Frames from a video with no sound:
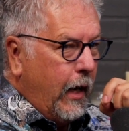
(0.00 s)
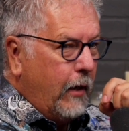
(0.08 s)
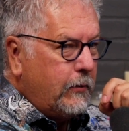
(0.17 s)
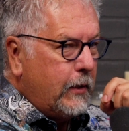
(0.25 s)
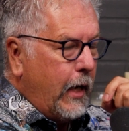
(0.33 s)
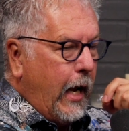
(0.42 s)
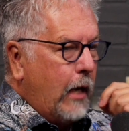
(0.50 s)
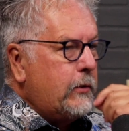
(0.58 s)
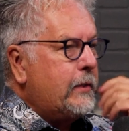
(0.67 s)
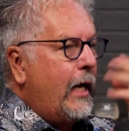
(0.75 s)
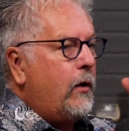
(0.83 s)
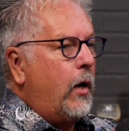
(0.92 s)
How
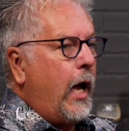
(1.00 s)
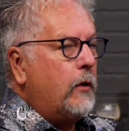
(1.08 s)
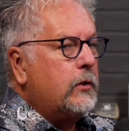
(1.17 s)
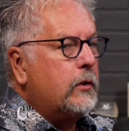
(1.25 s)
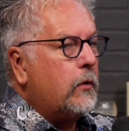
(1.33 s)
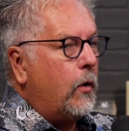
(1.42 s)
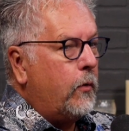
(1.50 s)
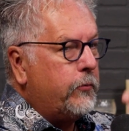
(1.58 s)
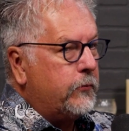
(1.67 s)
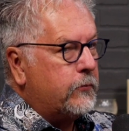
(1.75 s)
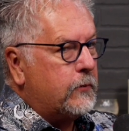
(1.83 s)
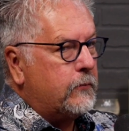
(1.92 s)
did
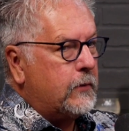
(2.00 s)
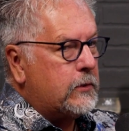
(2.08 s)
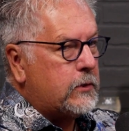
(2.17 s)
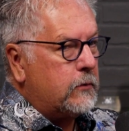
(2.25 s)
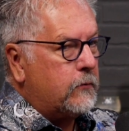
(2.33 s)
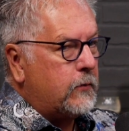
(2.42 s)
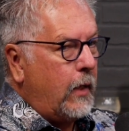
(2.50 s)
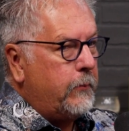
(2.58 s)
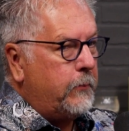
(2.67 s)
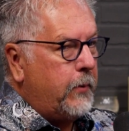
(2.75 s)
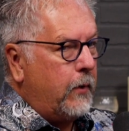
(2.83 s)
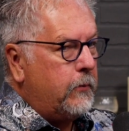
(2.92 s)
all those decisions
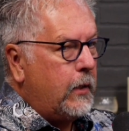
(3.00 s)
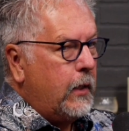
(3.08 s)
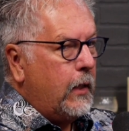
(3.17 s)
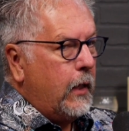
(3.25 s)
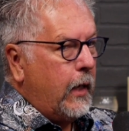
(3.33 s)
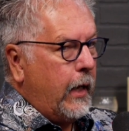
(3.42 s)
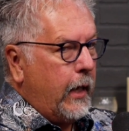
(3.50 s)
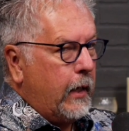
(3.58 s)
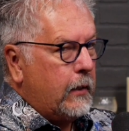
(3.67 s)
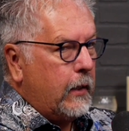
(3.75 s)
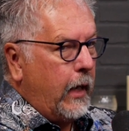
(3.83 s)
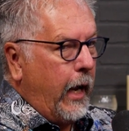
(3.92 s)
come about?
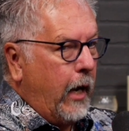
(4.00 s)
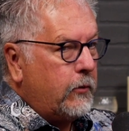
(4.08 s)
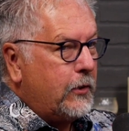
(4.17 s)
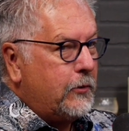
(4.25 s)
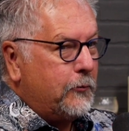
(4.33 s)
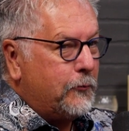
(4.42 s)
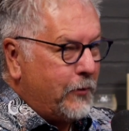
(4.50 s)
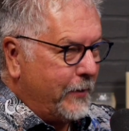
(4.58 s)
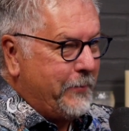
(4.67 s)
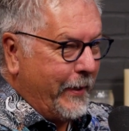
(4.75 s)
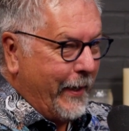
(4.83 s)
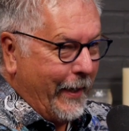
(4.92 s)
And how did you
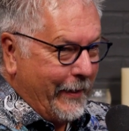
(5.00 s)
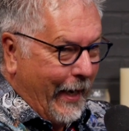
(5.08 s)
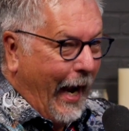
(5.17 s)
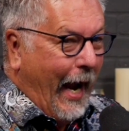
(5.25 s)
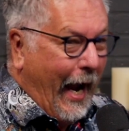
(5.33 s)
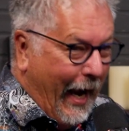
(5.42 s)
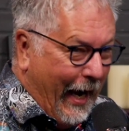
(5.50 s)
sleep at night?